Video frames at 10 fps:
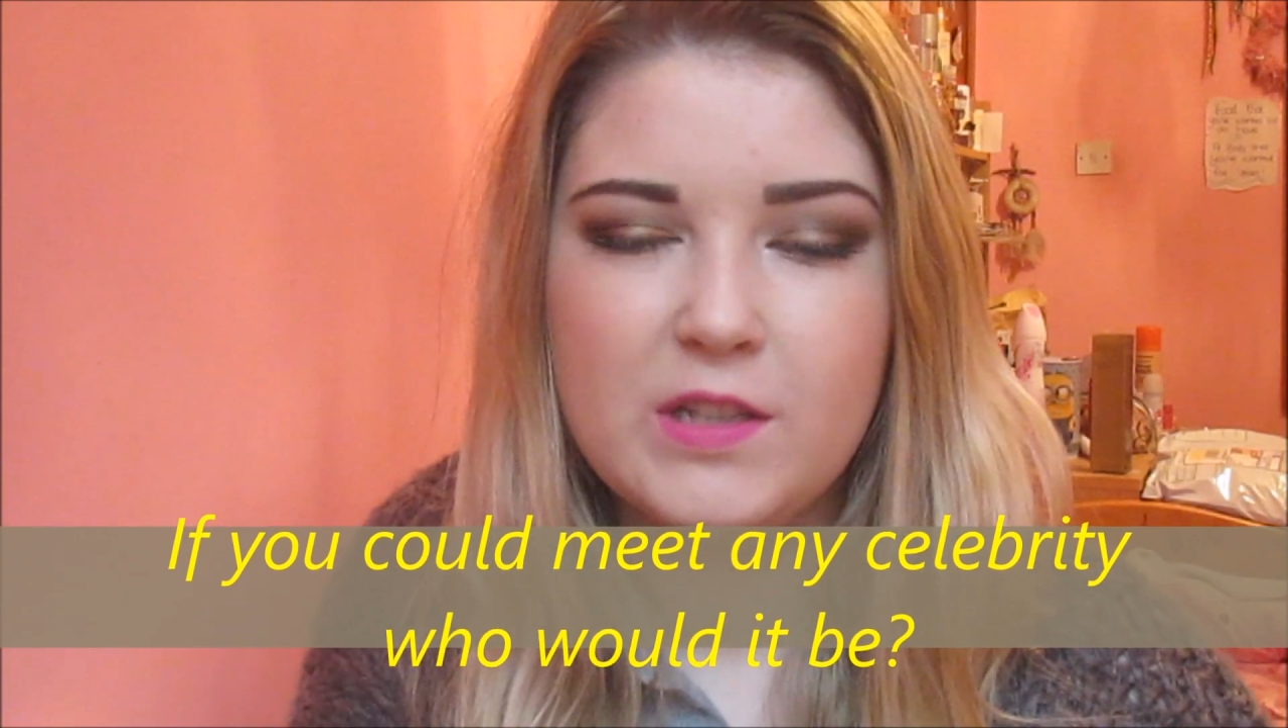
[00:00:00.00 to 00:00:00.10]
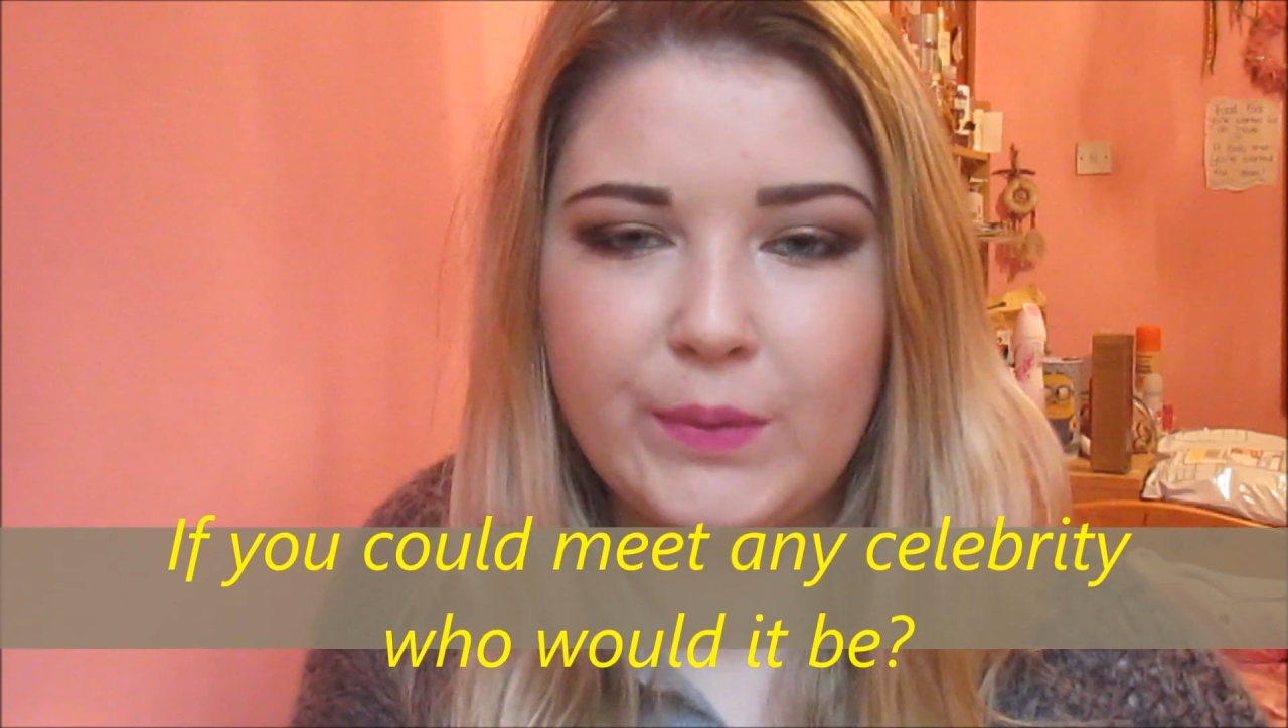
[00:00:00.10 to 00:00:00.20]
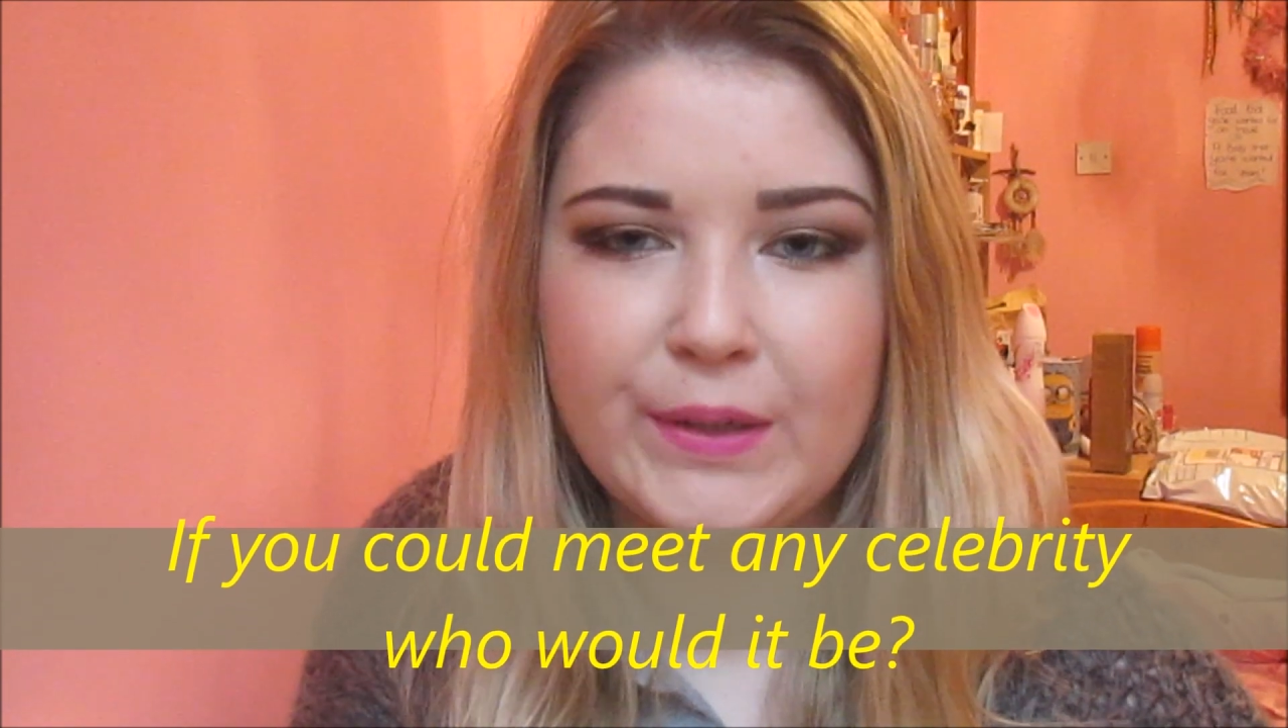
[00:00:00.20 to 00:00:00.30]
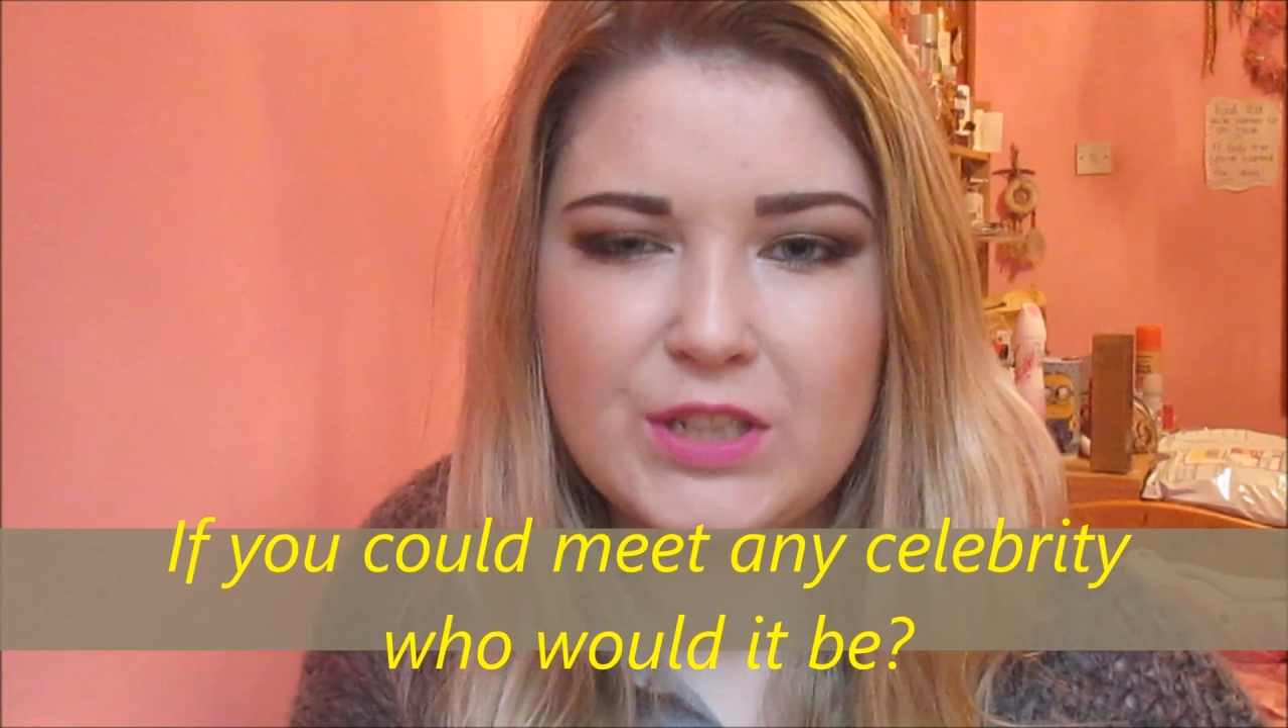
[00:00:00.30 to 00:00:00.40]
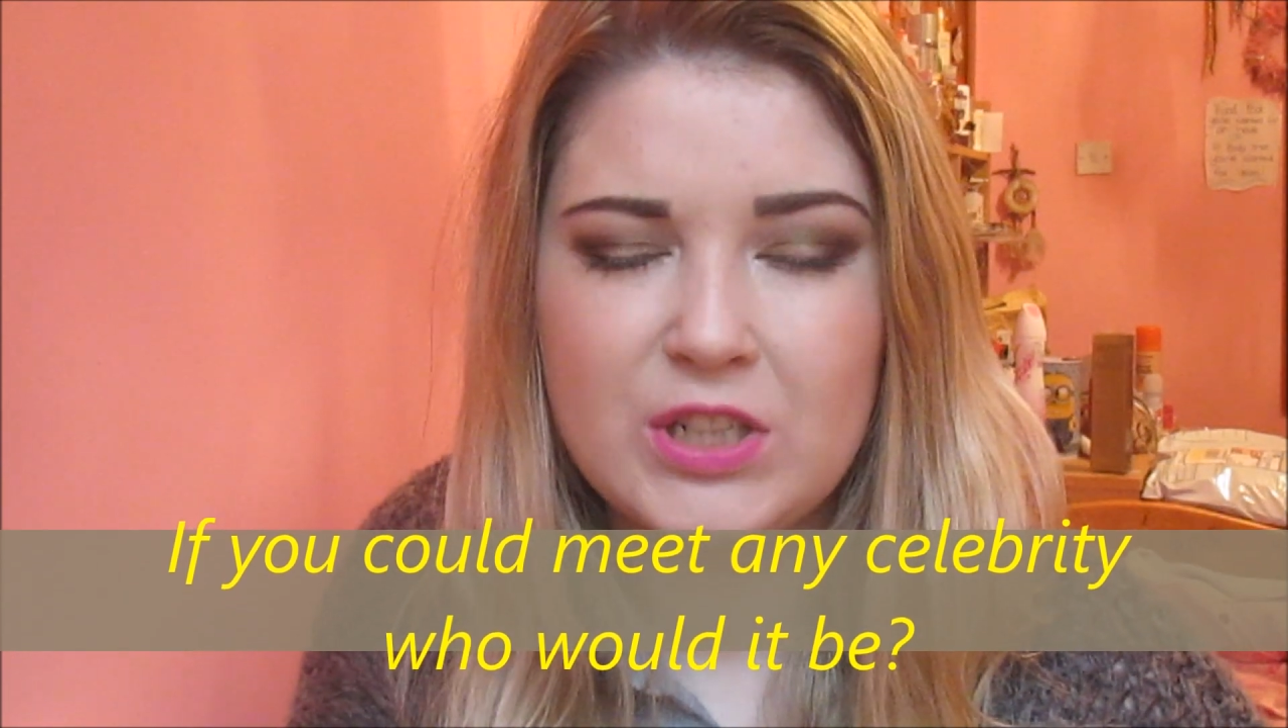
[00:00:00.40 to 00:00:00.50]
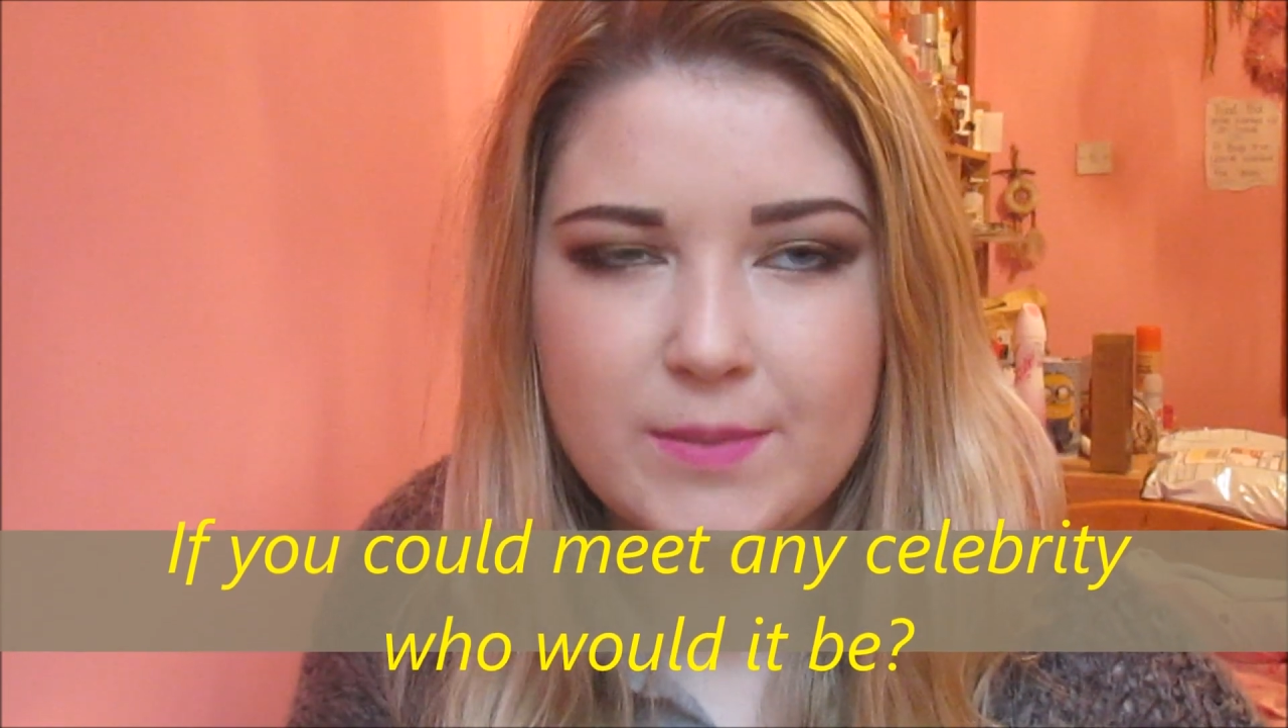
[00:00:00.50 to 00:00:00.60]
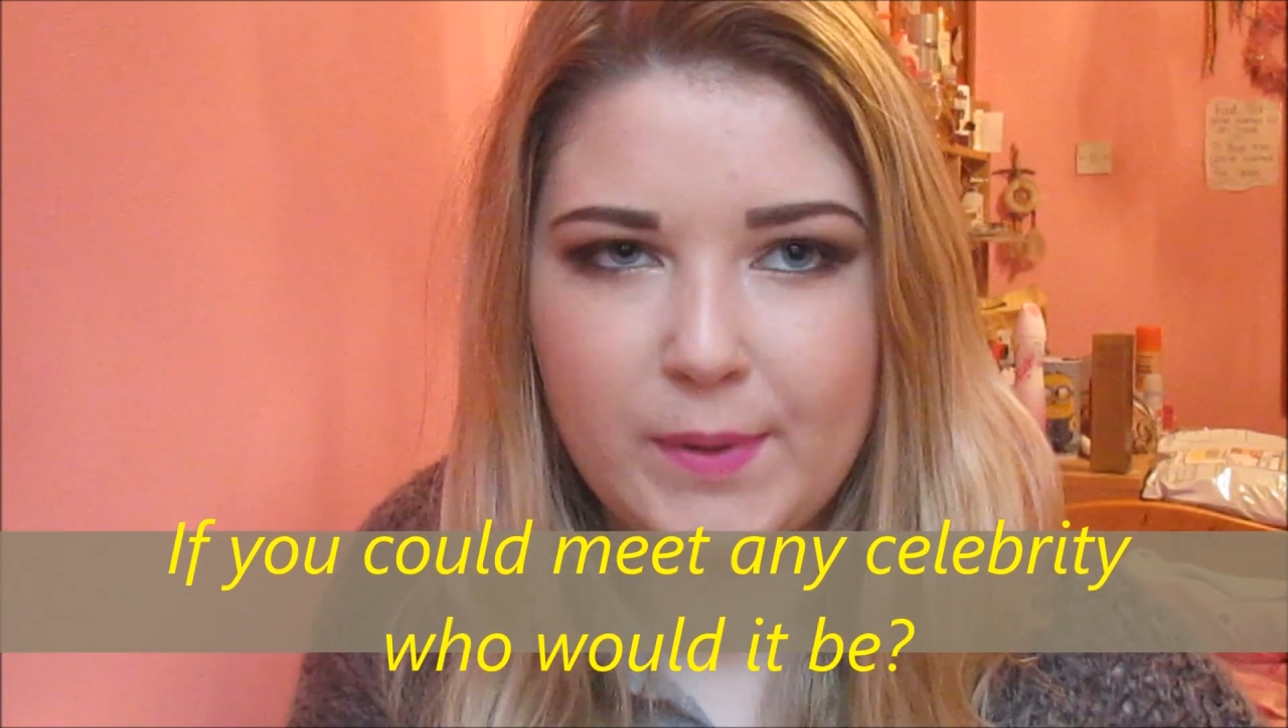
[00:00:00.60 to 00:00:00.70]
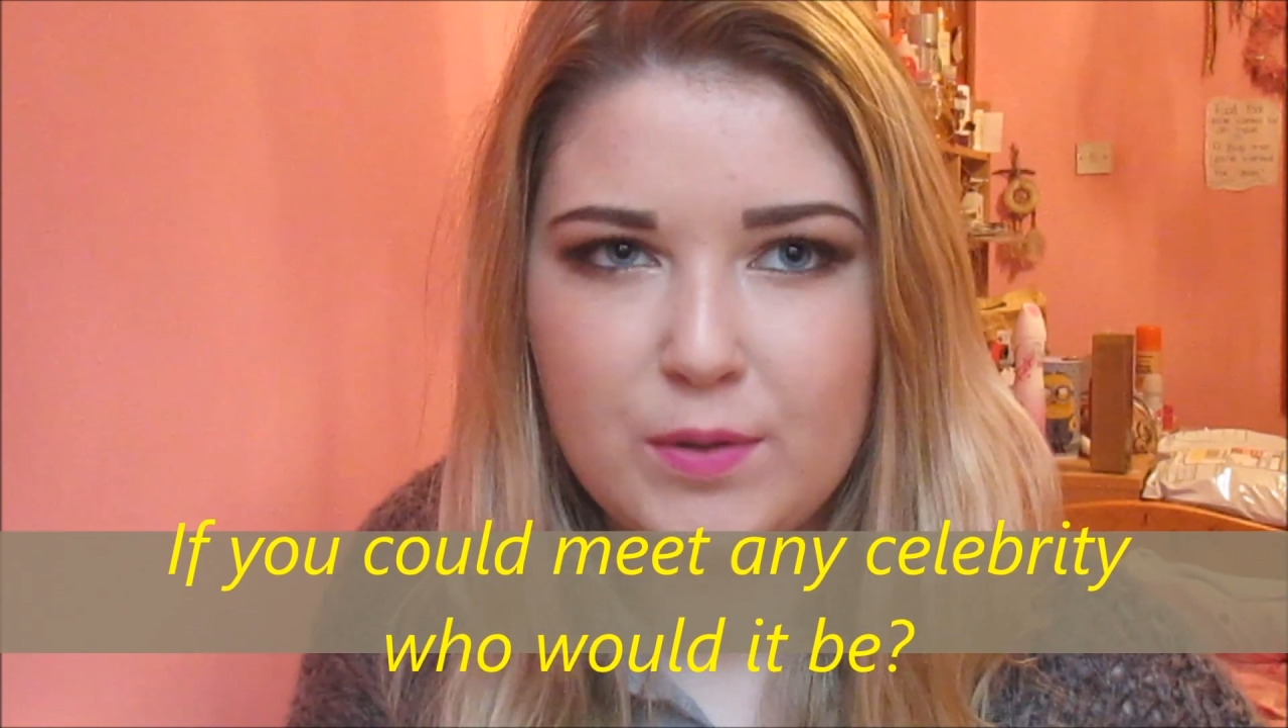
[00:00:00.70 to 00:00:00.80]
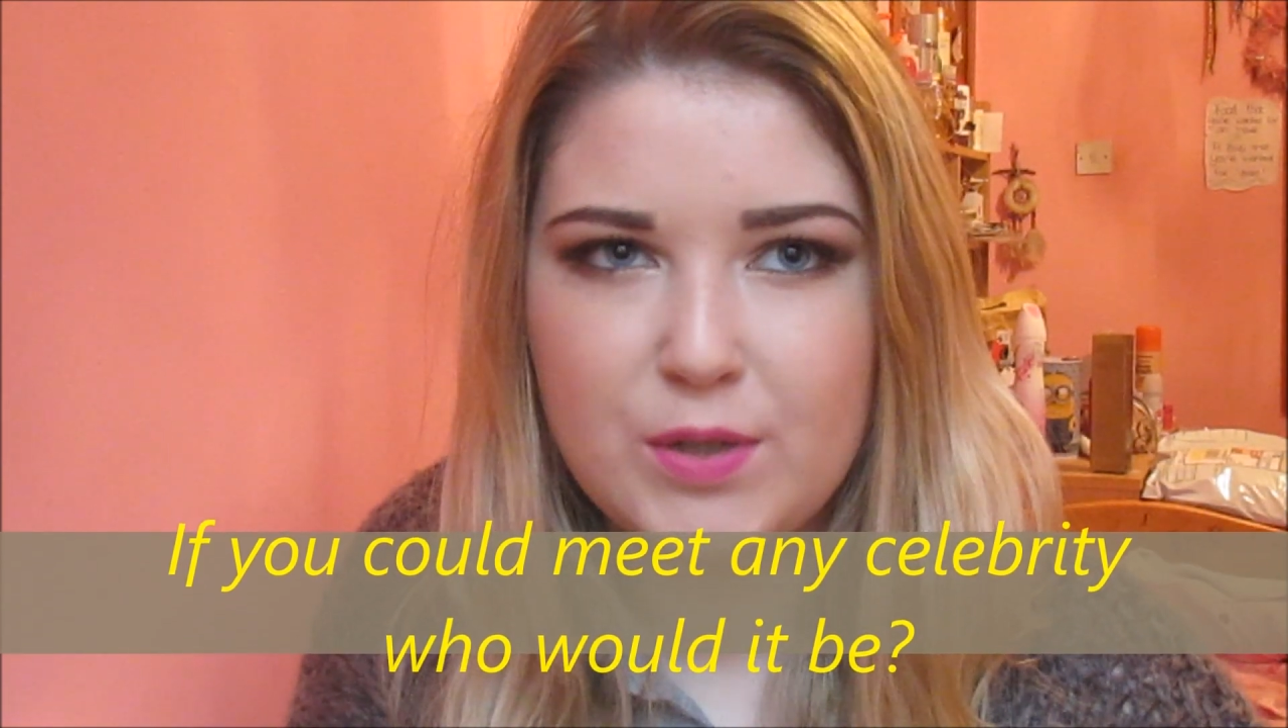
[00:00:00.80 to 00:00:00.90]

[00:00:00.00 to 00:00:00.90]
questions about